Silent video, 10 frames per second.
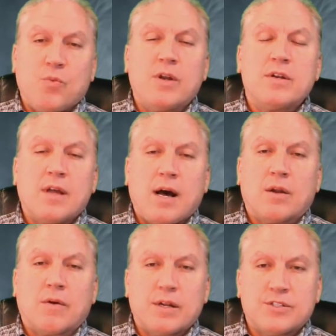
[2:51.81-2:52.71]

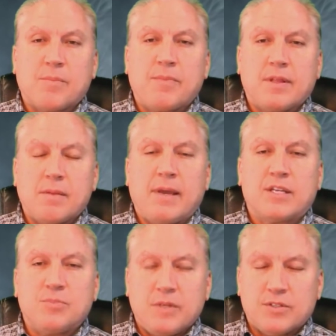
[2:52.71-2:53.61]
$1 on something that
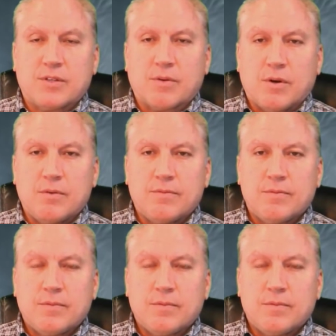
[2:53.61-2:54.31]
makes me zero.